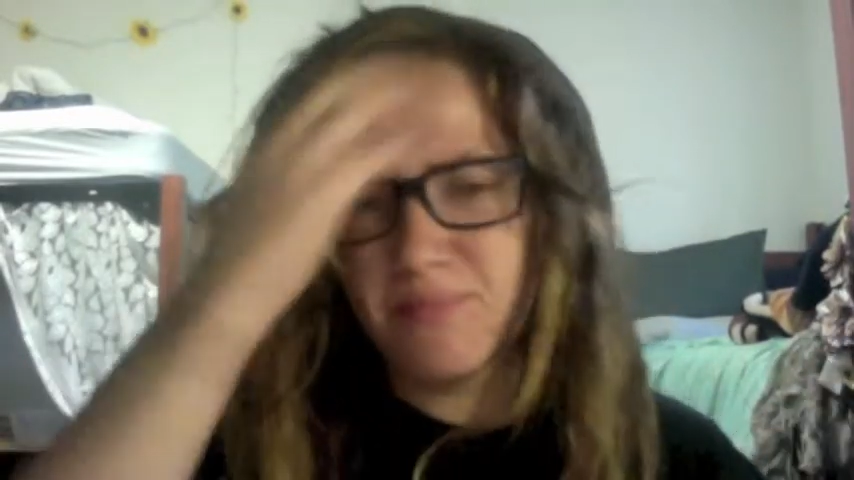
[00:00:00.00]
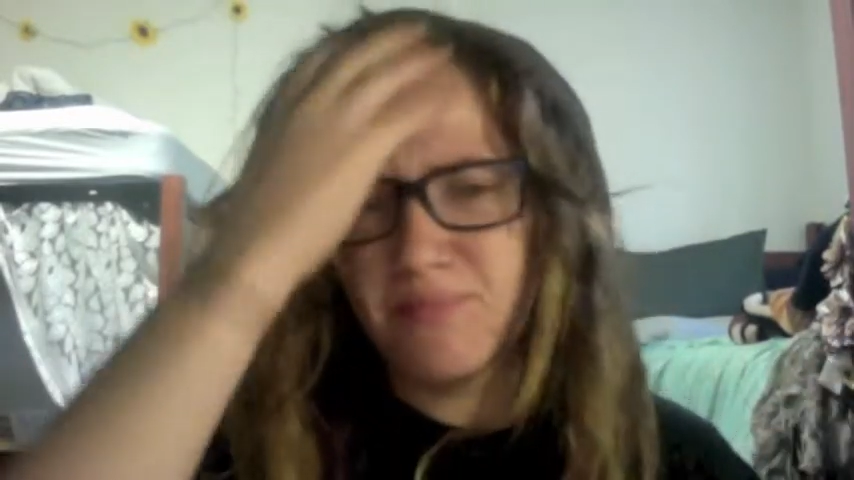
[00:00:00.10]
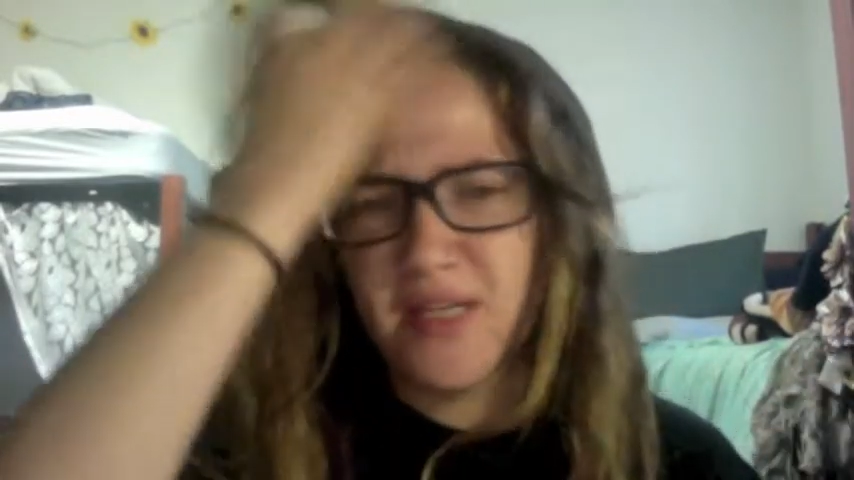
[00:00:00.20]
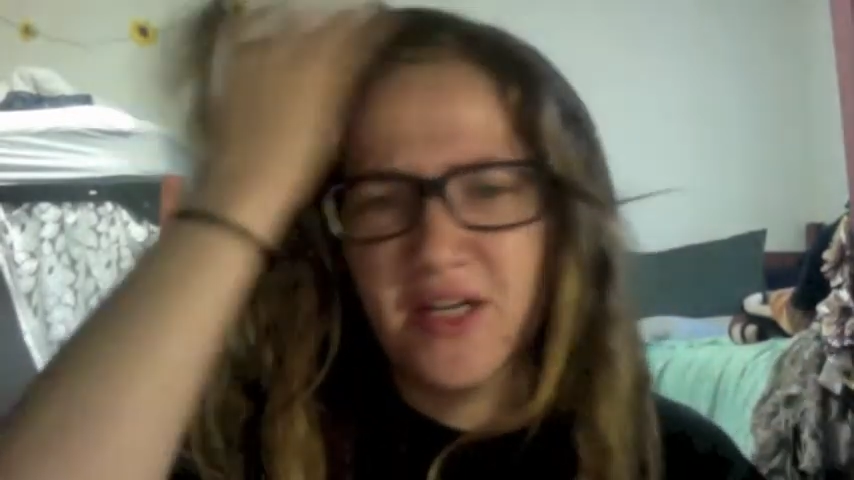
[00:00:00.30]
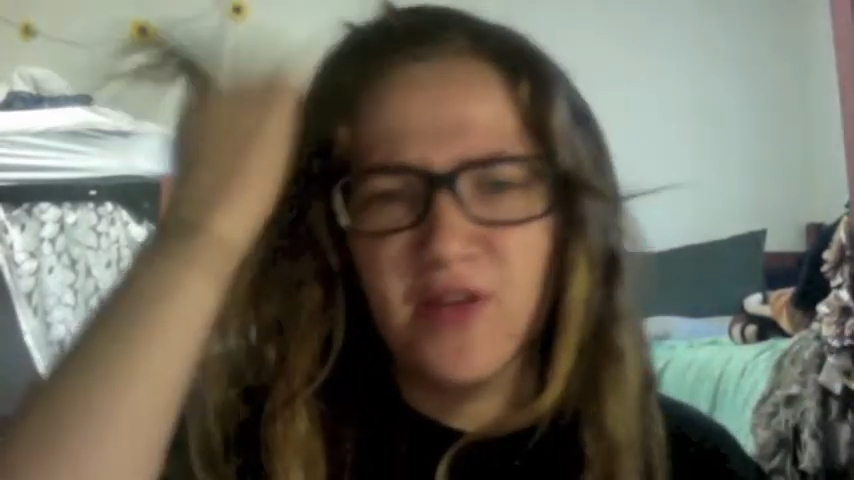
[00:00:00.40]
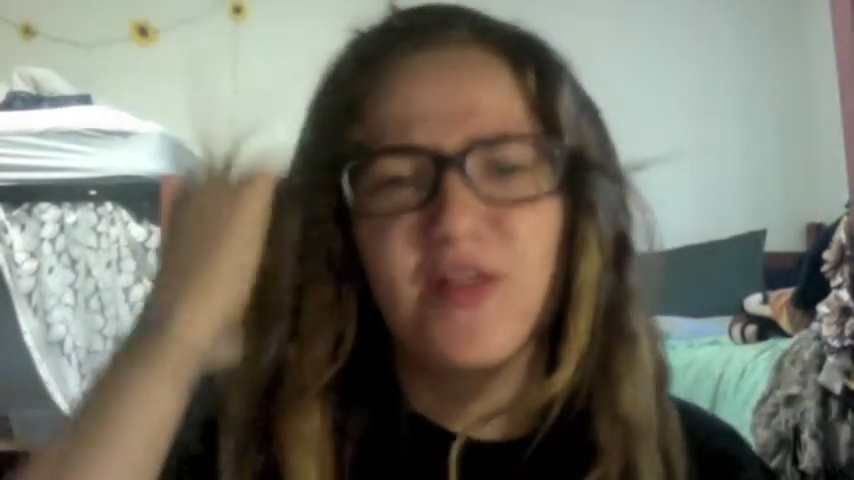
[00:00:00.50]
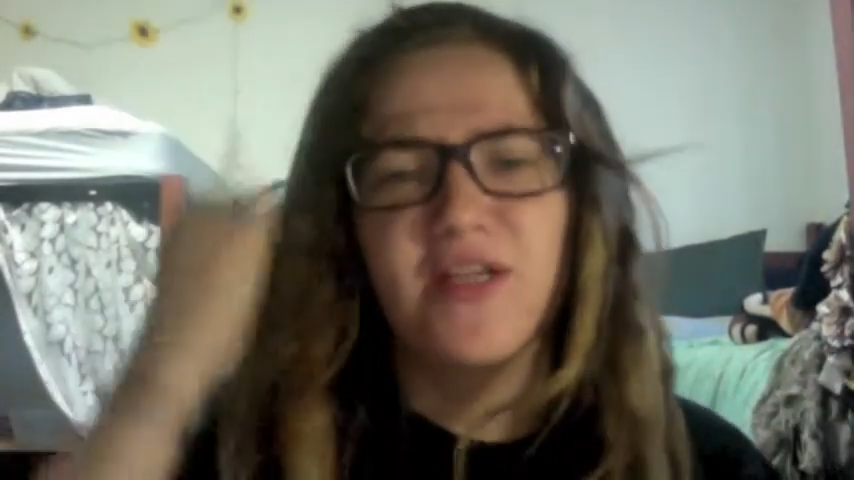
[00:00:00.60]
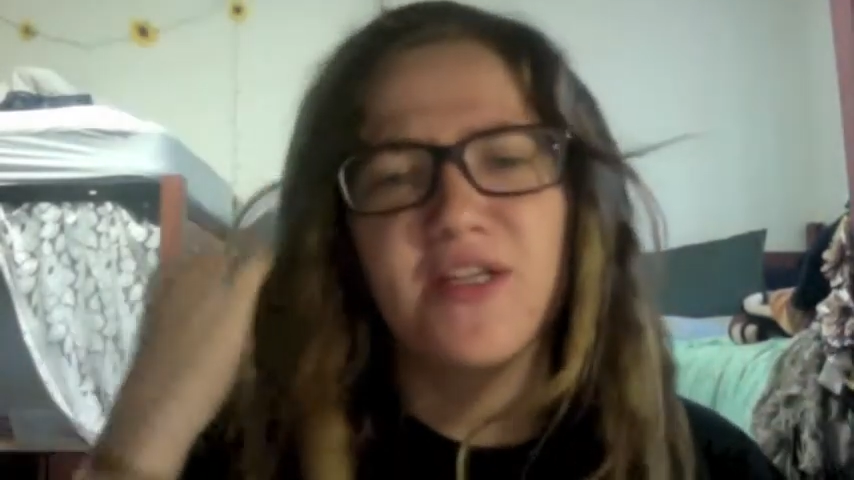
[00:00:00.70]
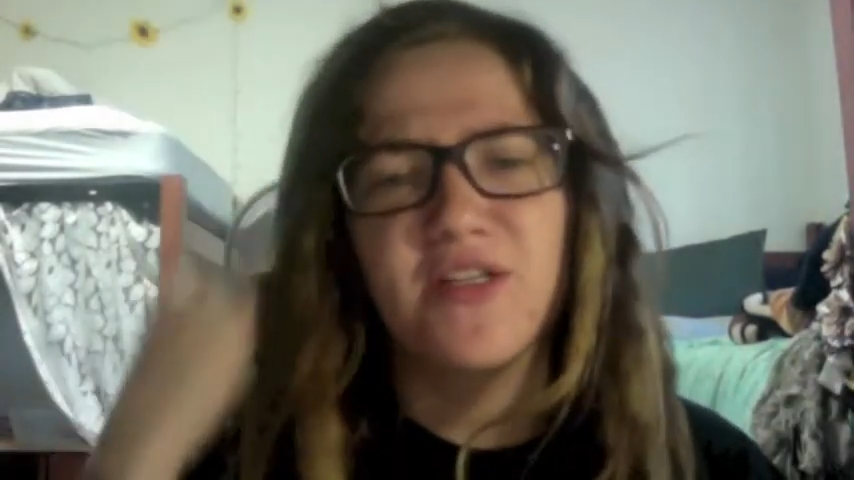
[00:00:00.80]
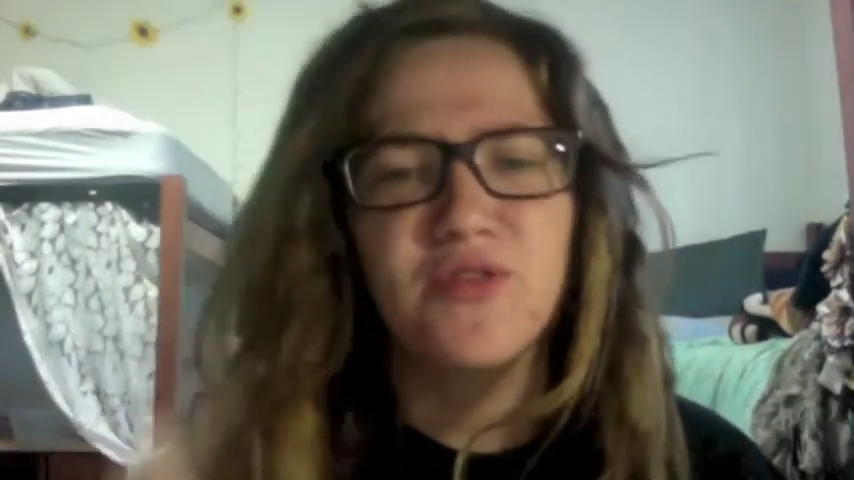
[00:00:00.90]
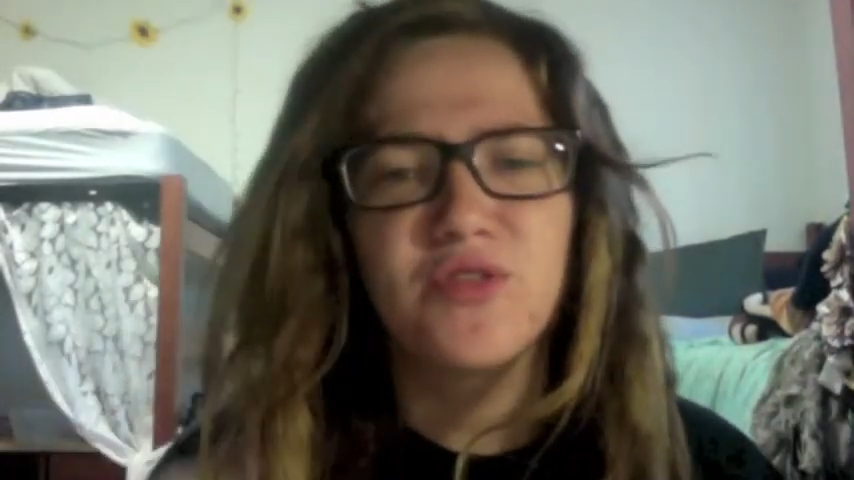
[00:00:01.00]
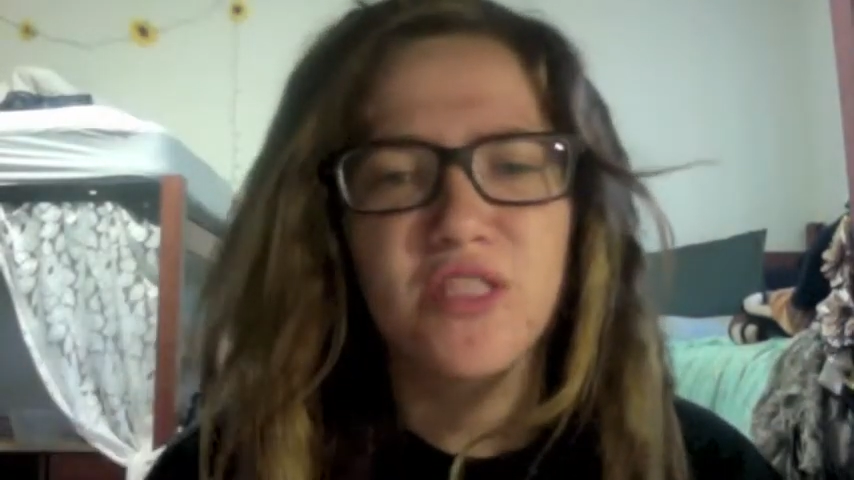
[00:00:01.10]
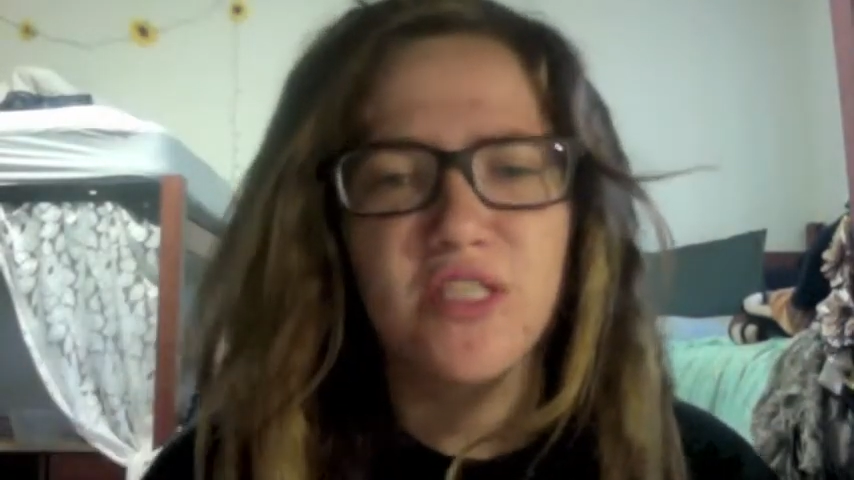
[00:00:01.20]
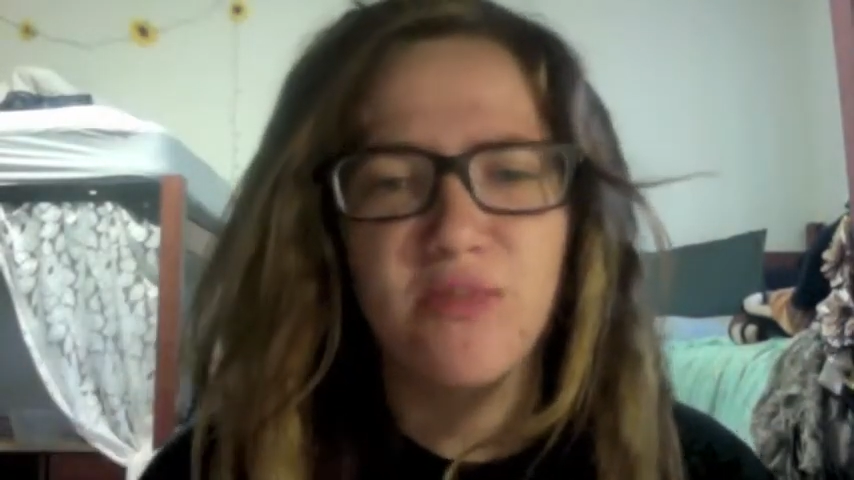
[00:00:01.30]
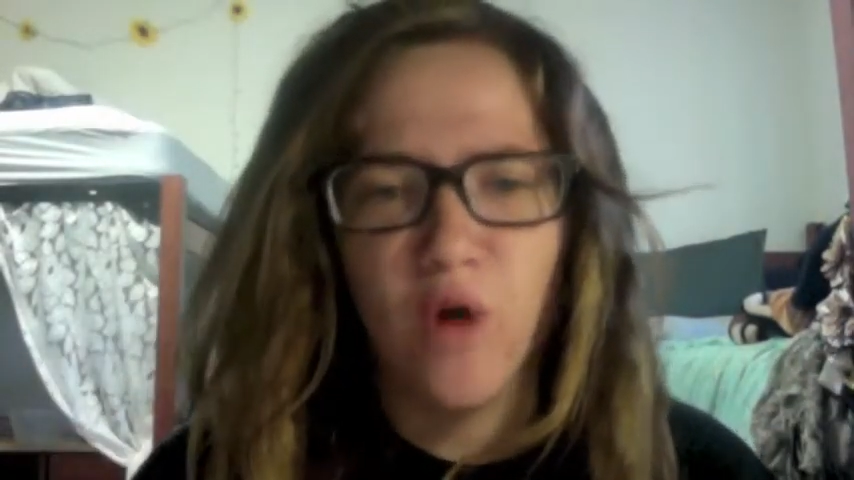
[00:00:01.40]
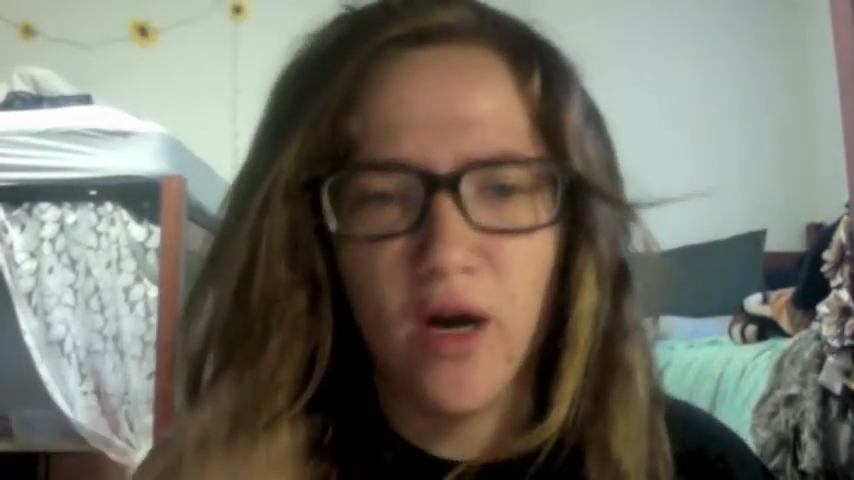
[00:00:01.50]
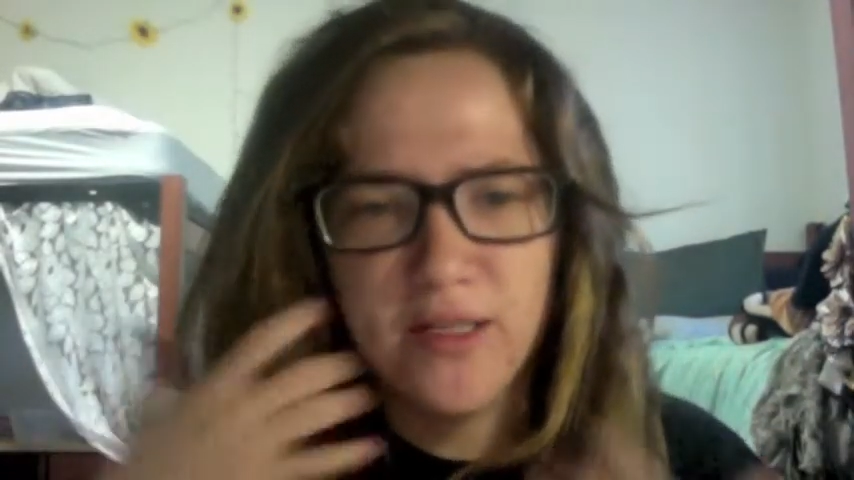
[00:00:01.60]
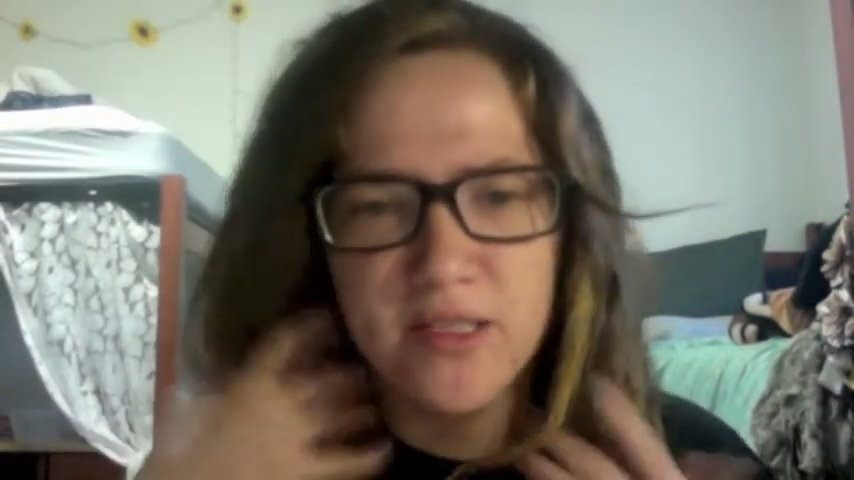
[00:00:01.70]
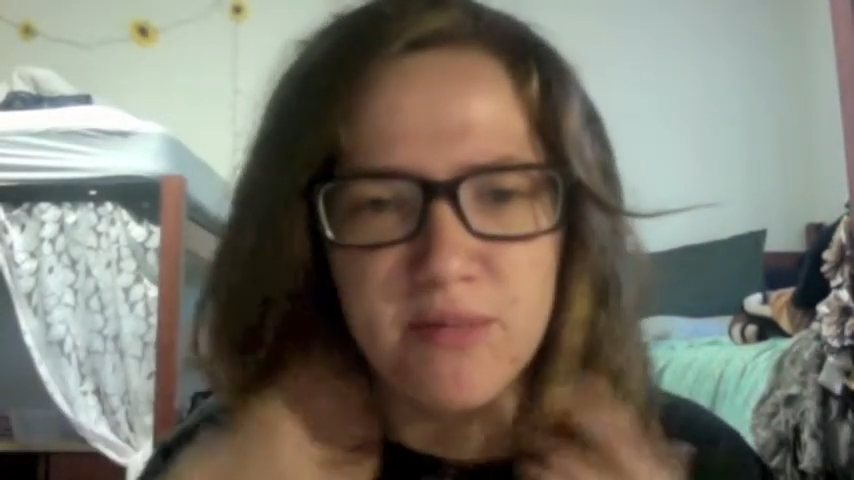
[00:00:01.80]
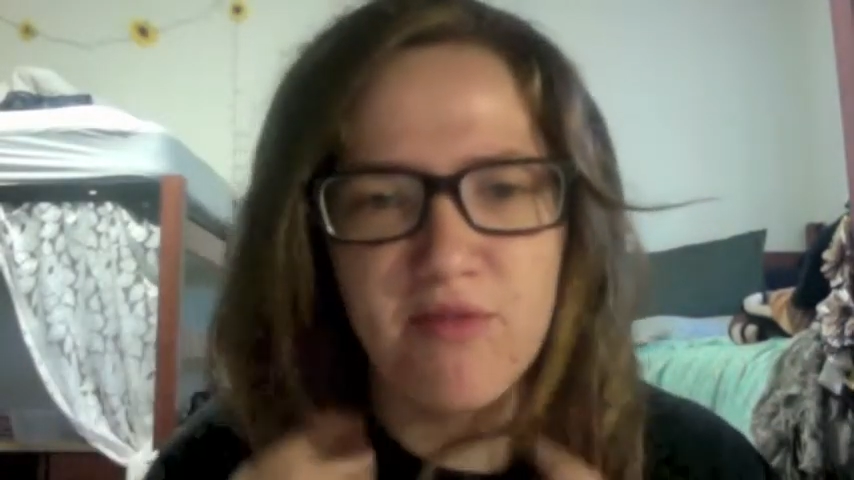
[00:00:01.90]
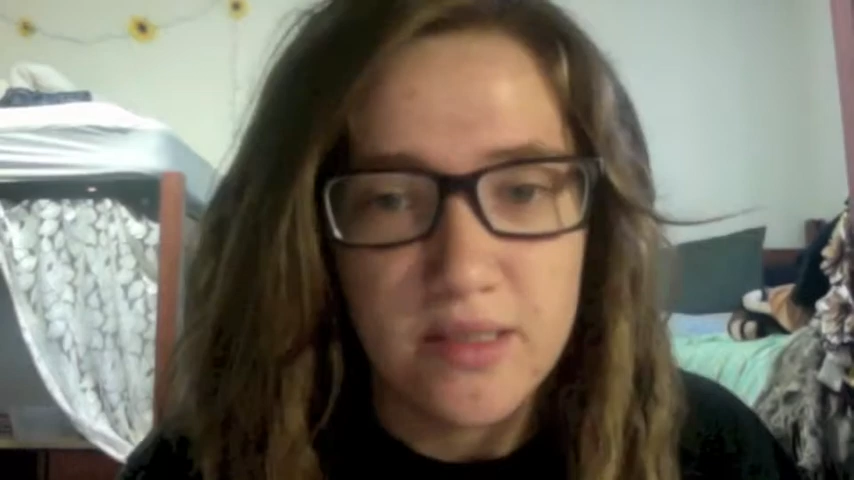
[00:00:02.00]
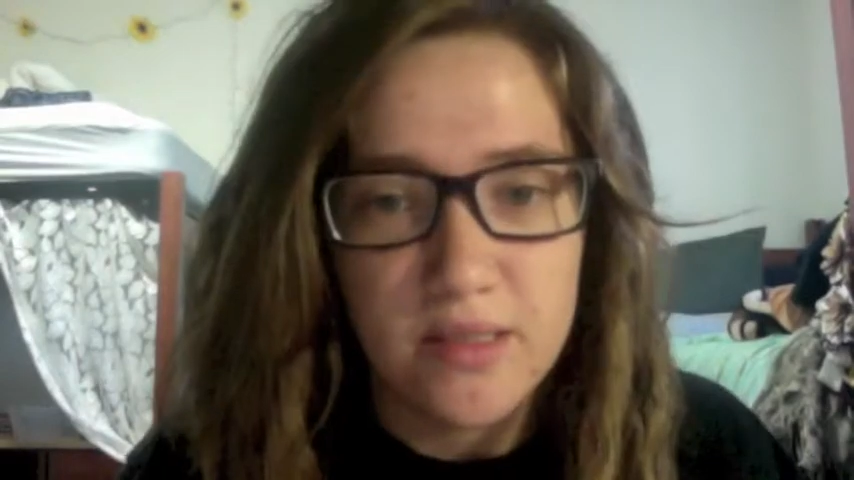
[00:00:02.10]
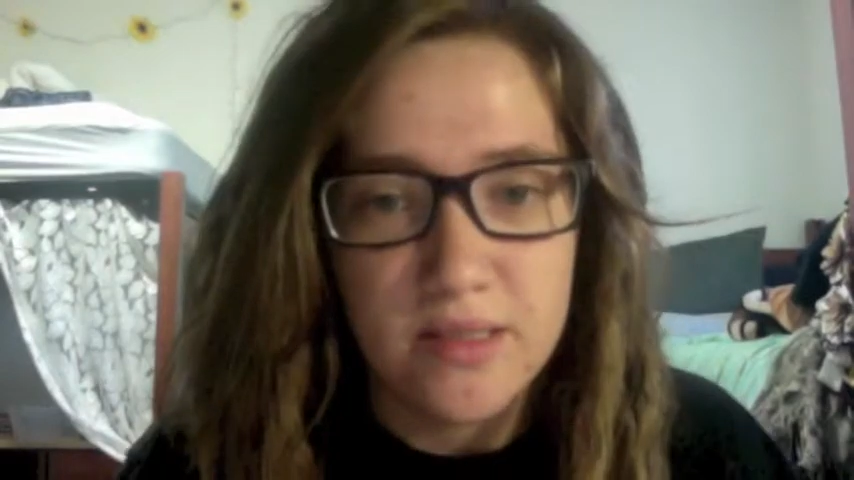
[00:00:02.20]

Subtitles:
bigger than it usually was before.